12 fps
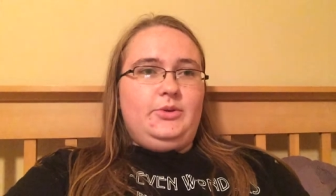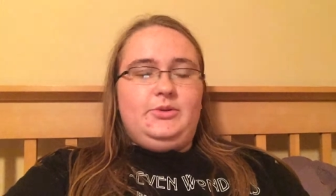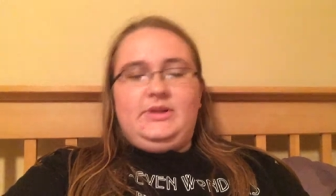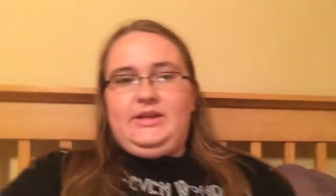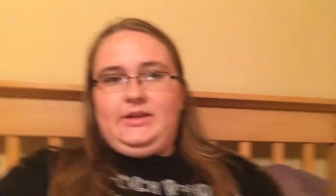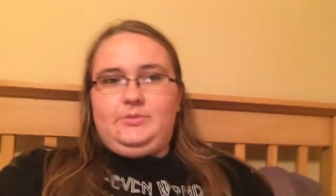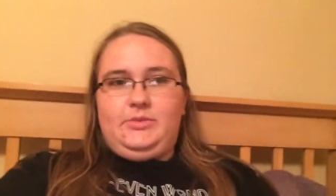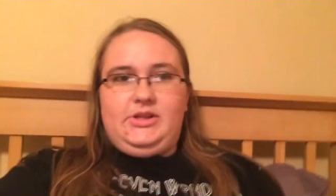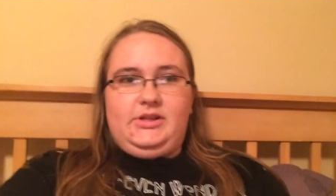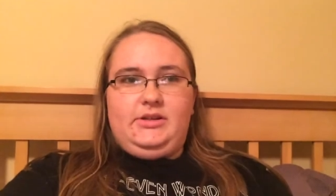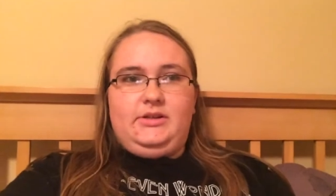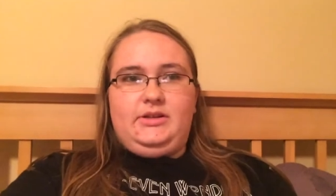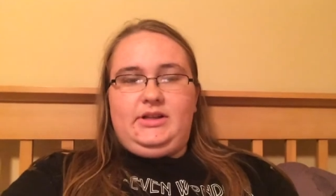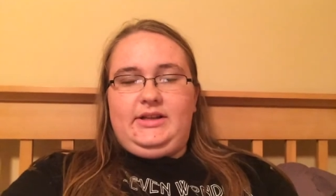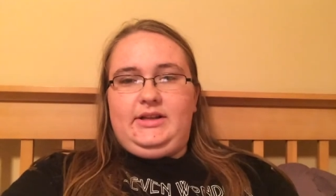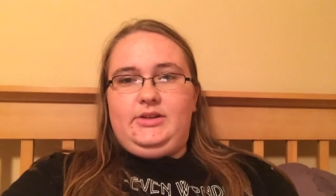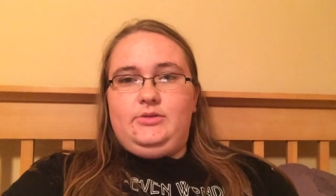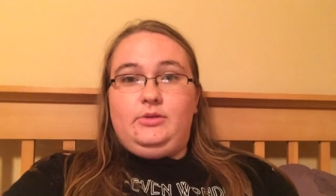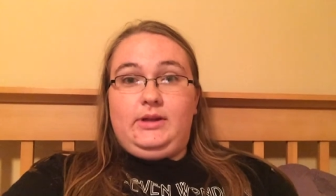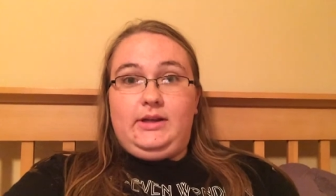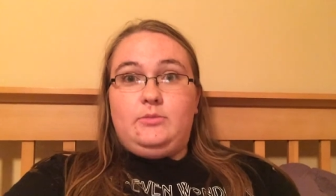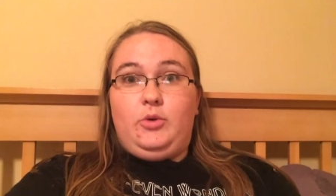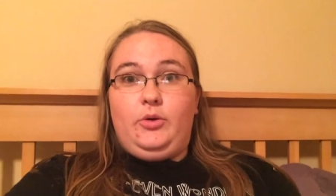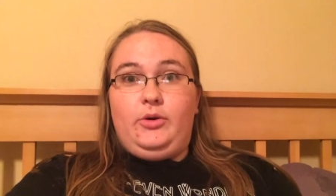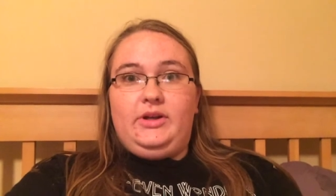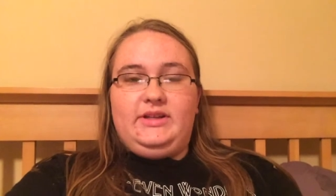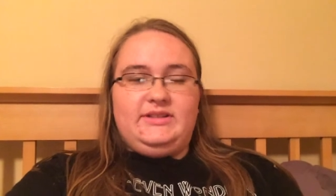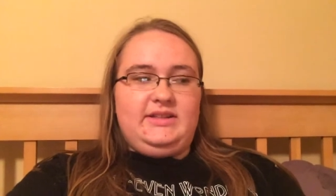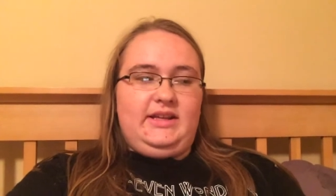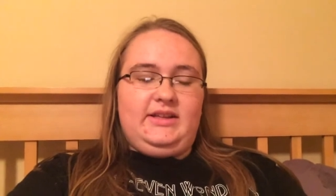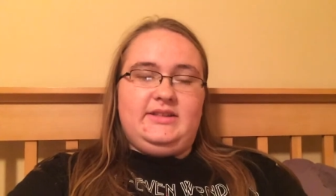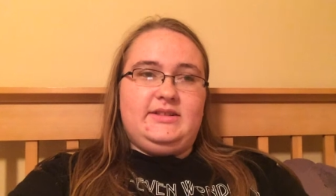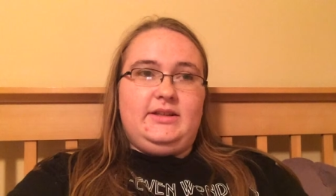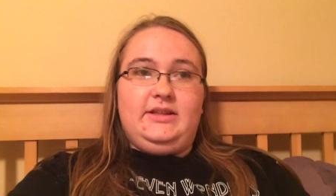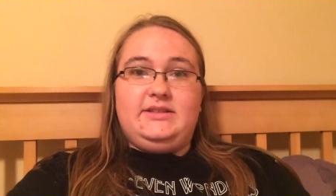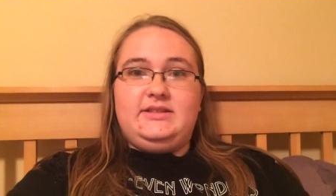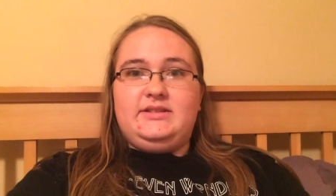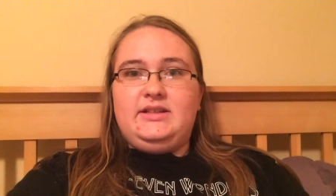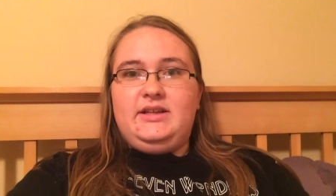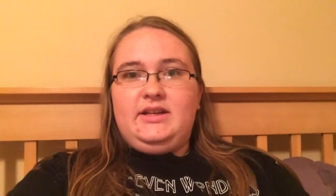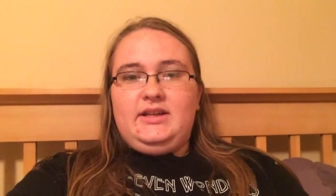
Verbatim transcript: you can't be and like you like boys, like it's it's